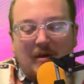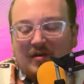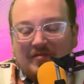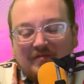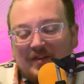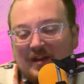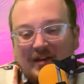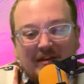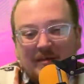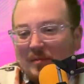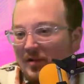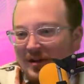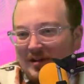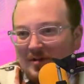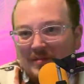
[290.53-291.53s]
i'm not fiending to
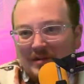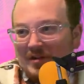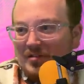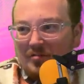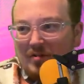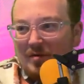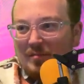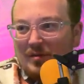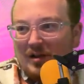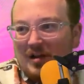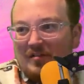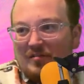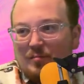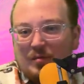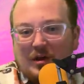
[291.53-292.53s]
play chameleon run
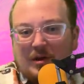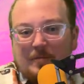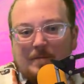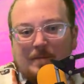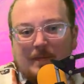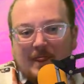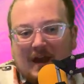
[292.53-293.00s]
plus but